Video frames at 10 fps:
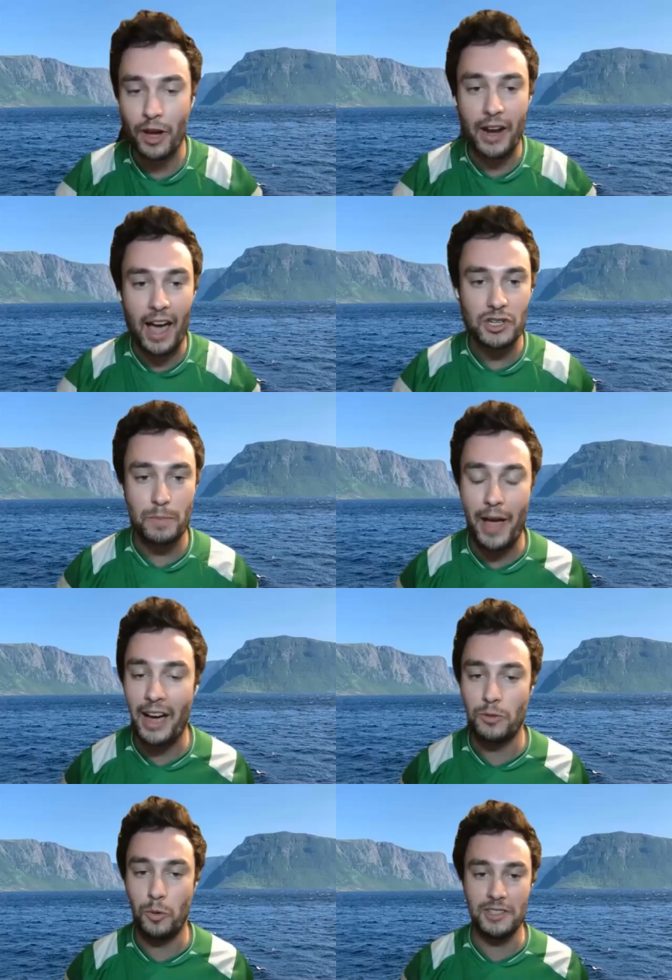an
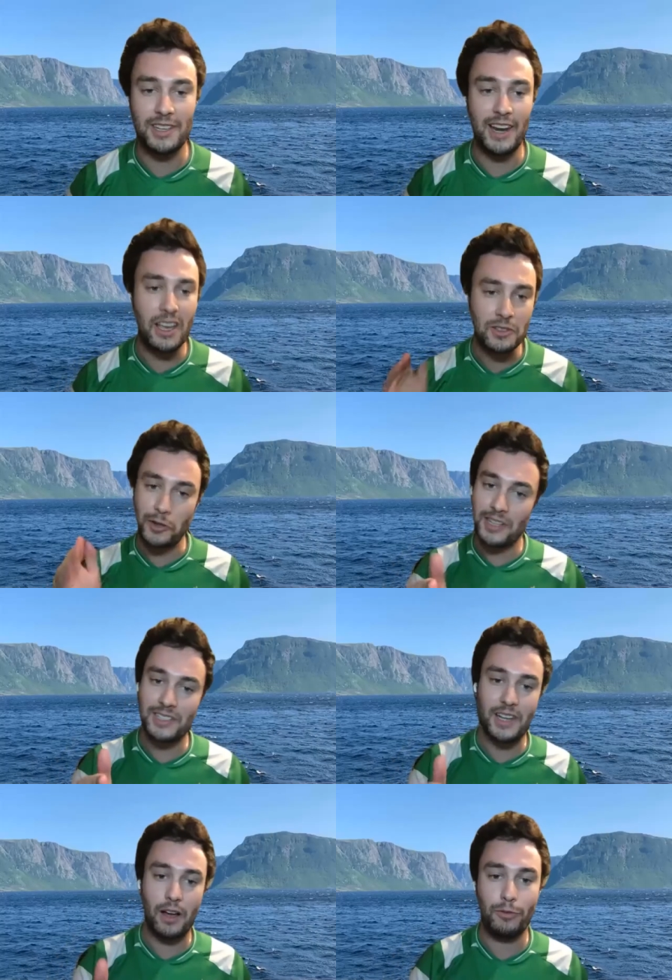action-packed one today, so
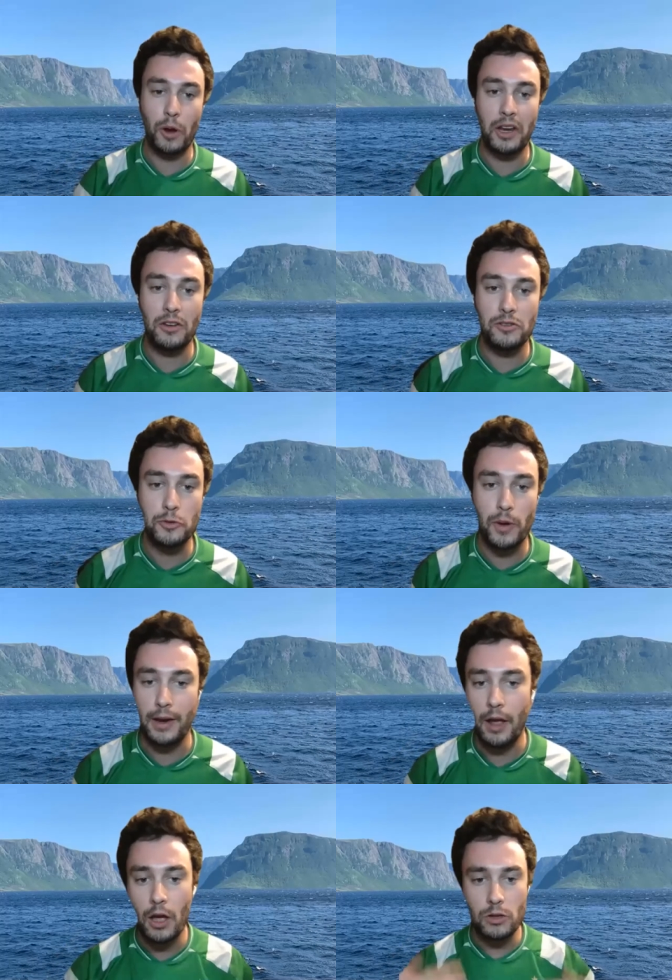let's delve right into
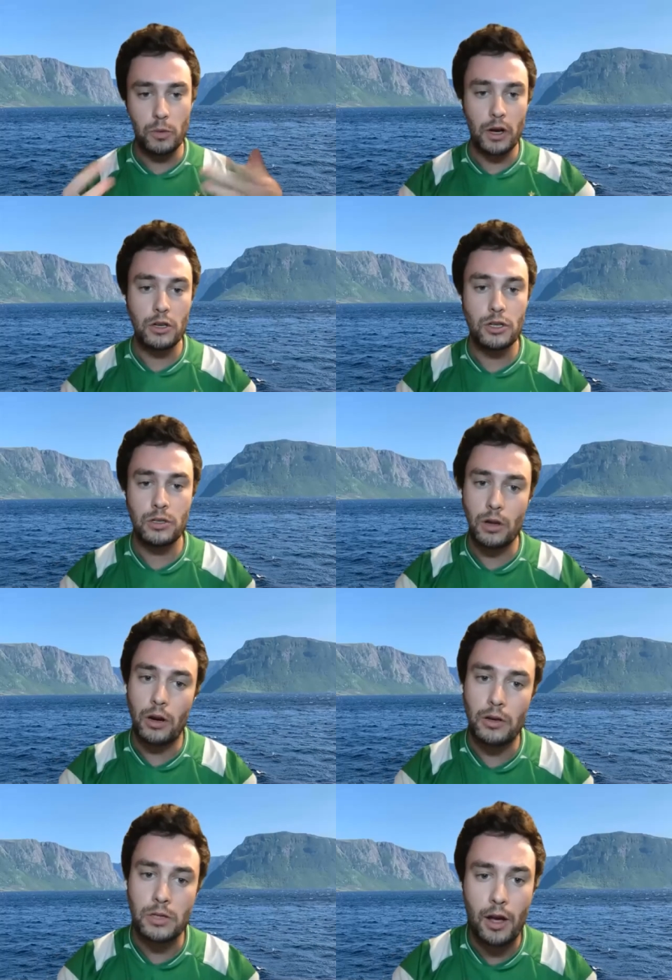it. Do you want to just
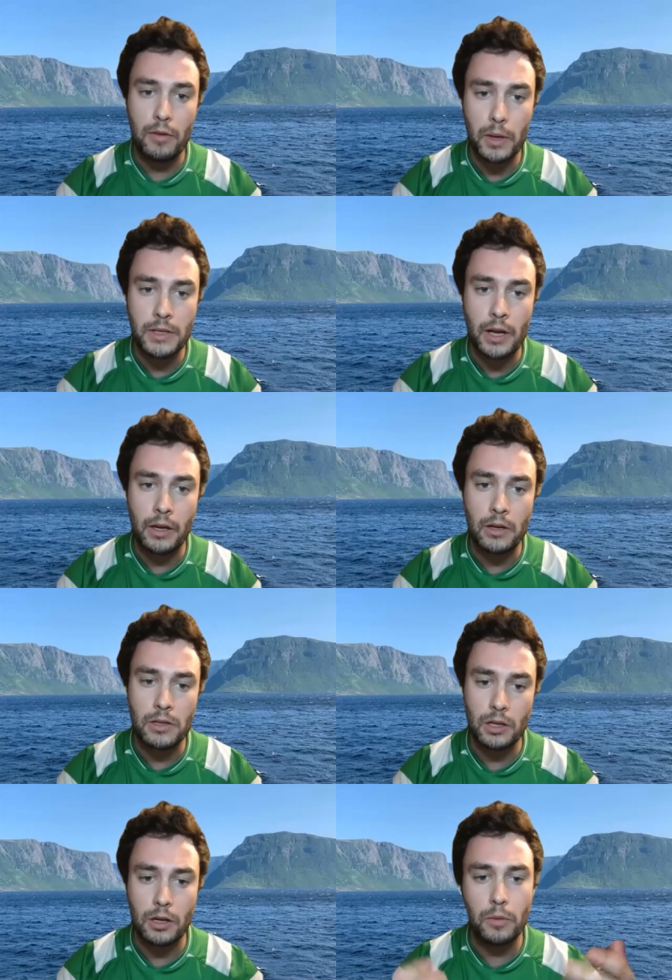start us off by telling
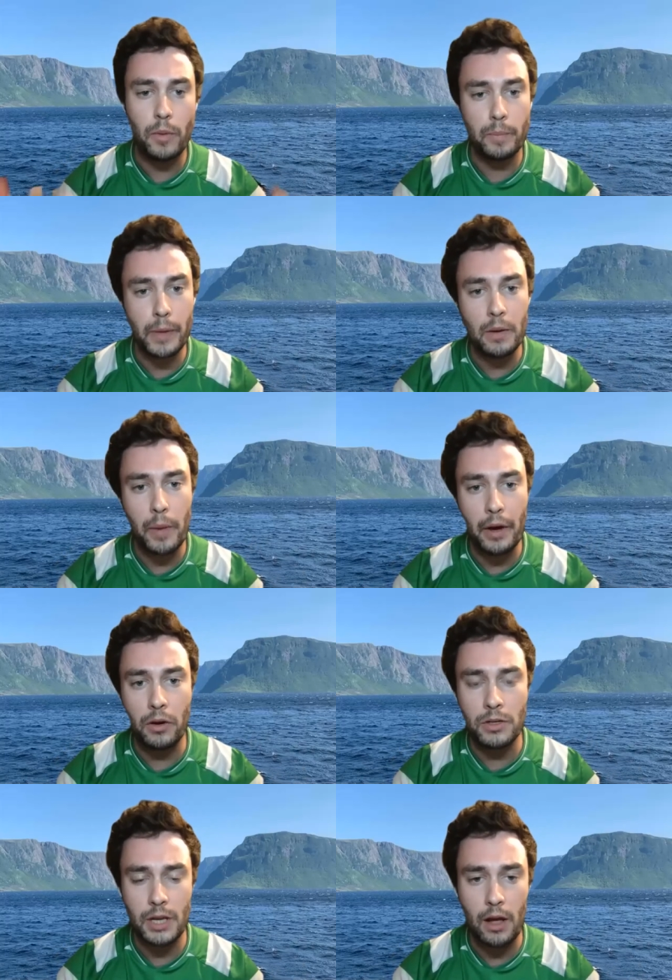us a little bit about
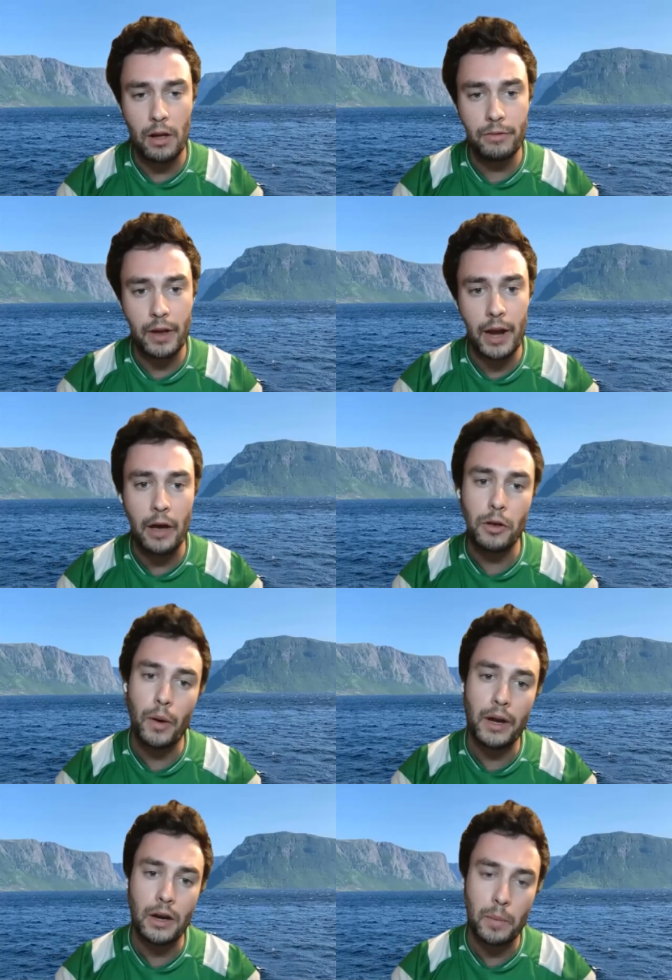yourself and how
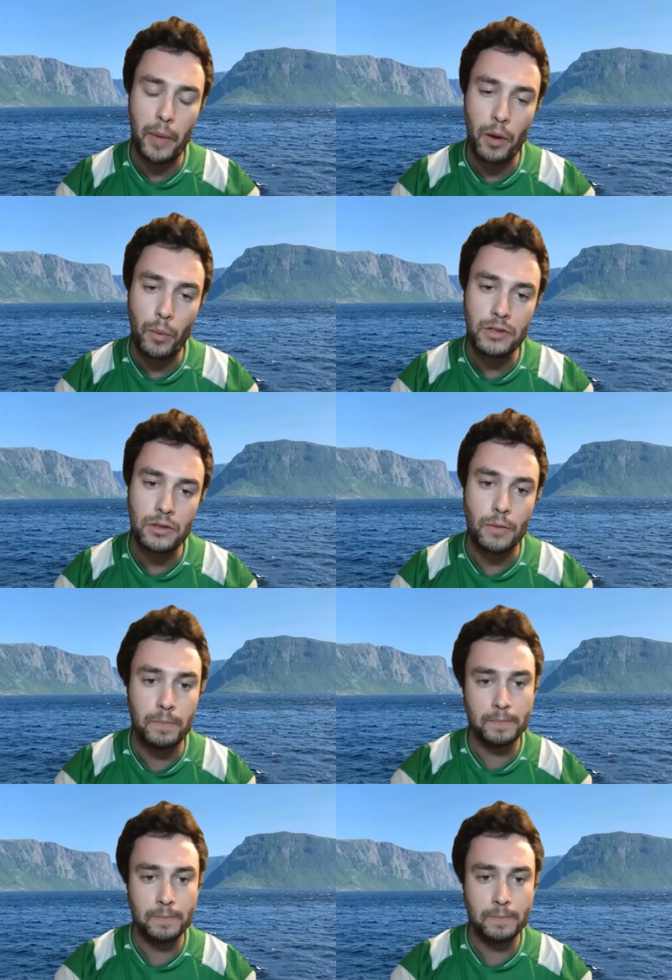you ended up at Western?